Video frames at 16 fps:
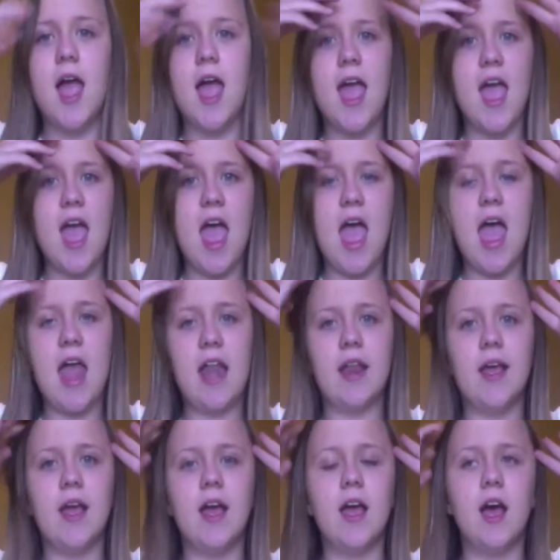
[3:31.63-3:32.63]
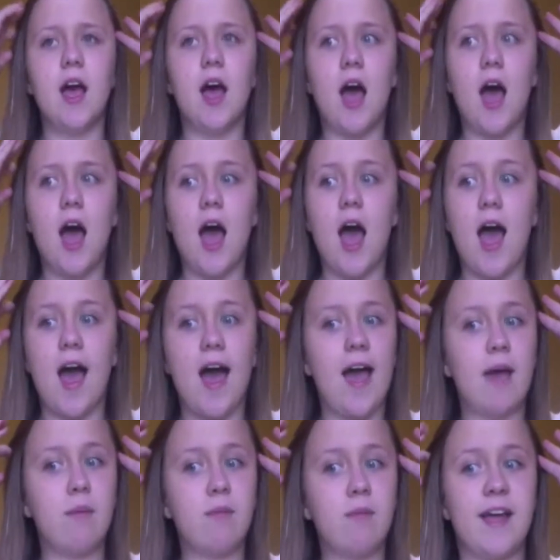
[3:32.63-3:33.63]
And
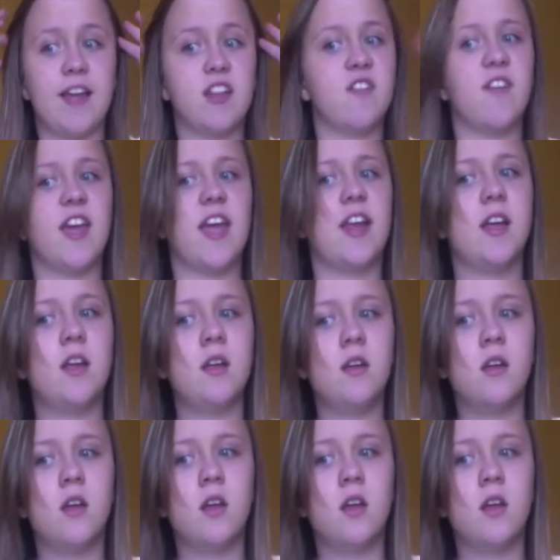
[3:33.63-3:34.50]
I'm like, Savannah,